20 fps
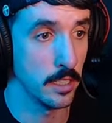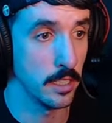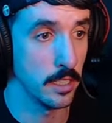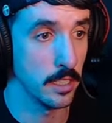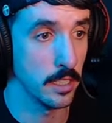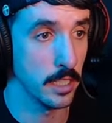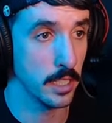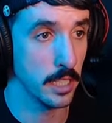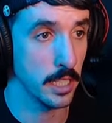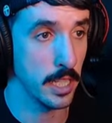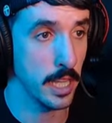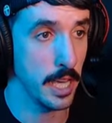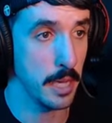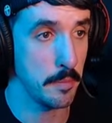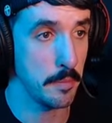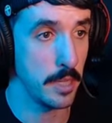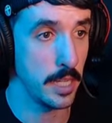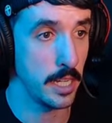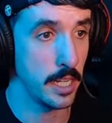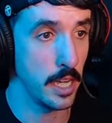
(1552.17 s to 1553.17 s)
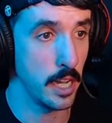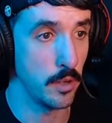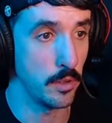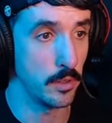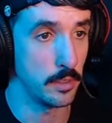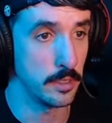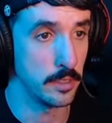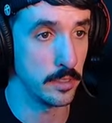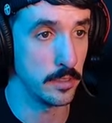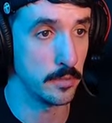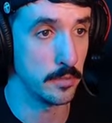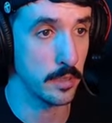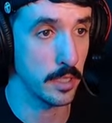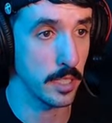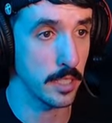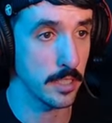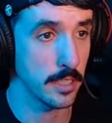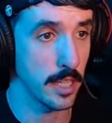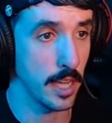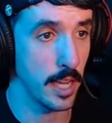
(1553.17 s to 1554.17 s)
Let me know,
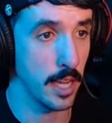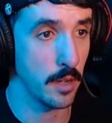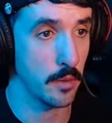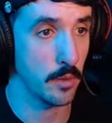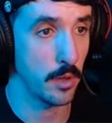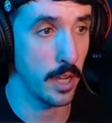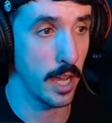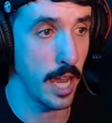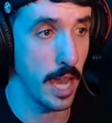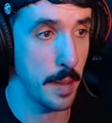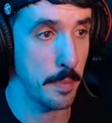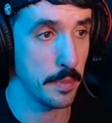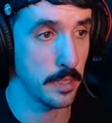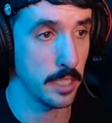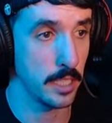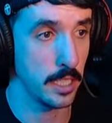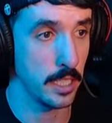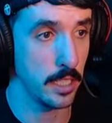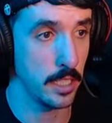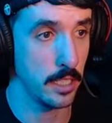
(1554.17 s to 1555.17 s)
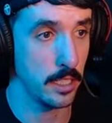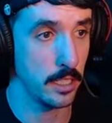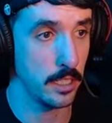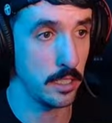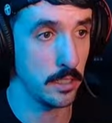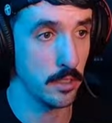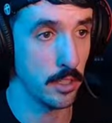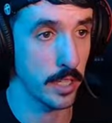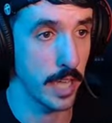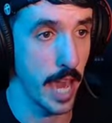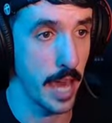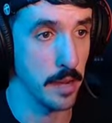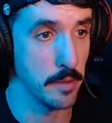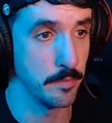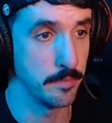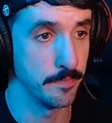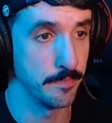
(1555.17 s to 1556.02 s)
because I will happily look at them.